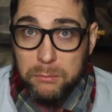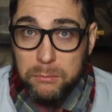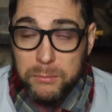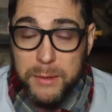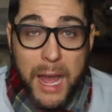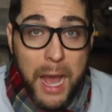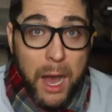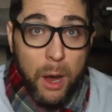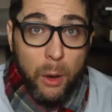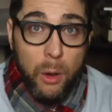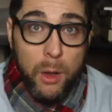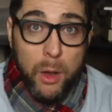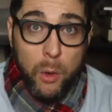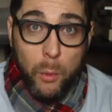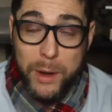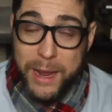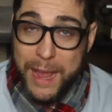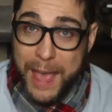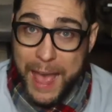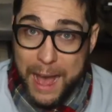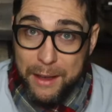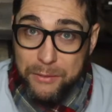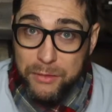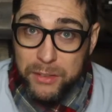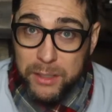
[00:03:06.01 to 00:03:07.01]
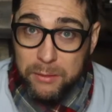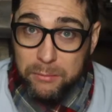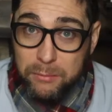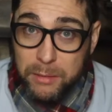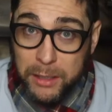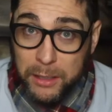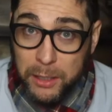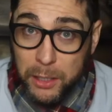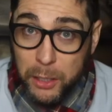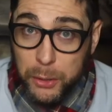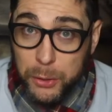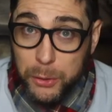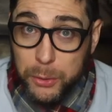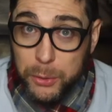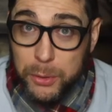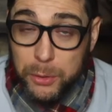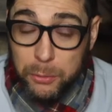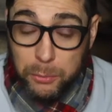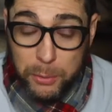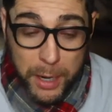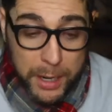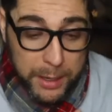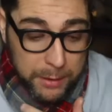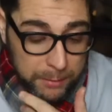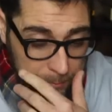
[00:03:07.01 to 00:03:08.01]
Now, we have it in Luke,
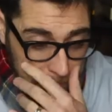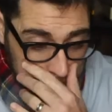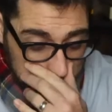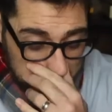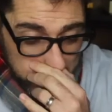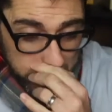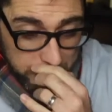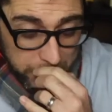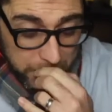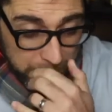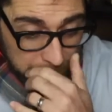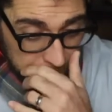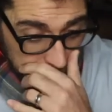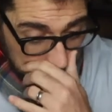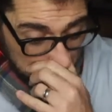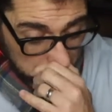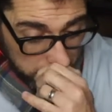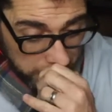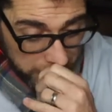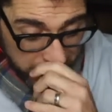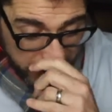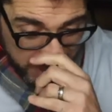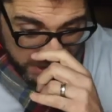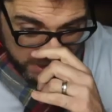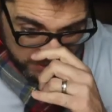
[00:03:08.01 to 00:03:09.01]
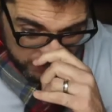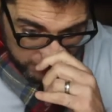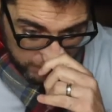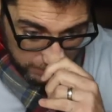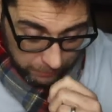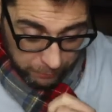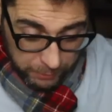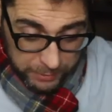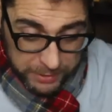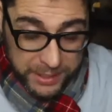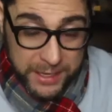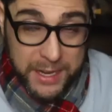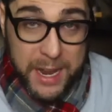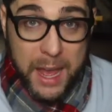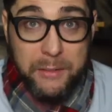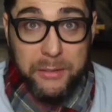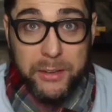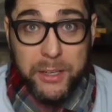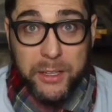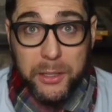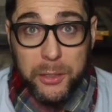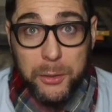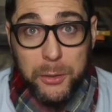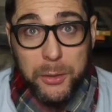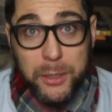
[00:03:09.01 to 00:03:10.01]
right? And I'm thankful for that. And if we didn't have
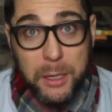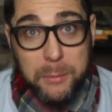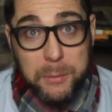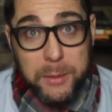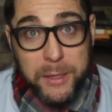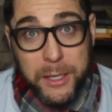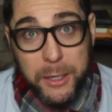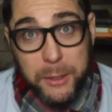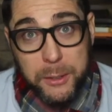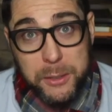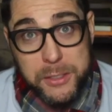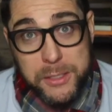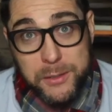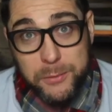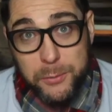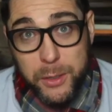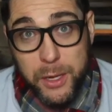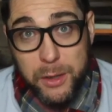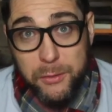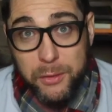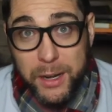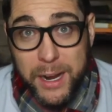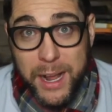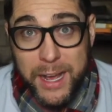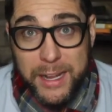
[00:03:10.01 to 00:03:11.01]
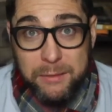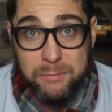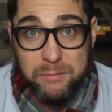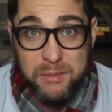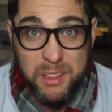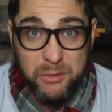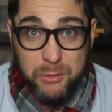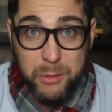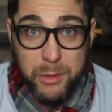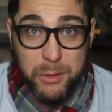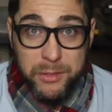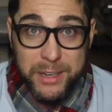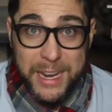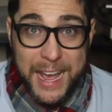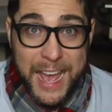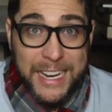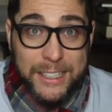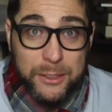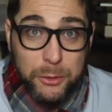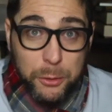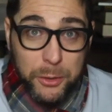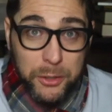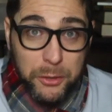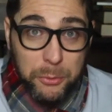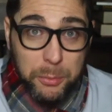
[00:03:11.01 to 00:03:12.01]
it in Luke, I'd be curious if we even
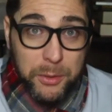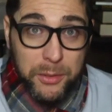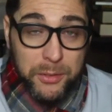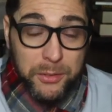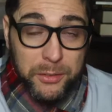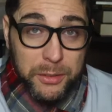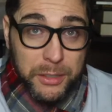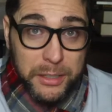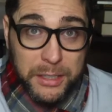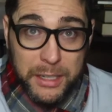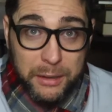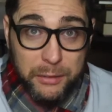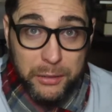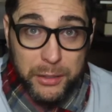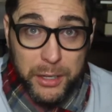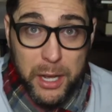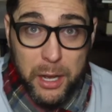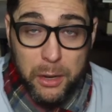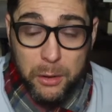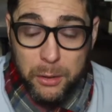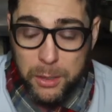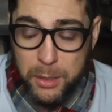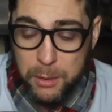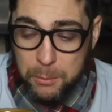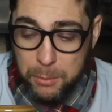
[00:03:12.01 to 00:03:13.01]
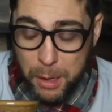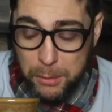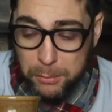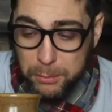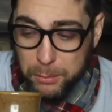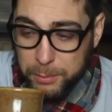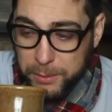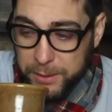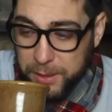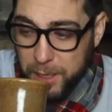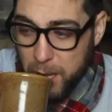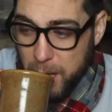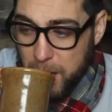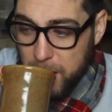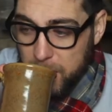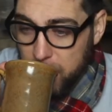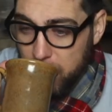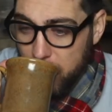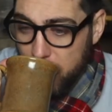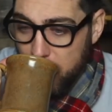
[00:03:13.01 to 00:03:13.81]
had Christmas. You never know. Probably not.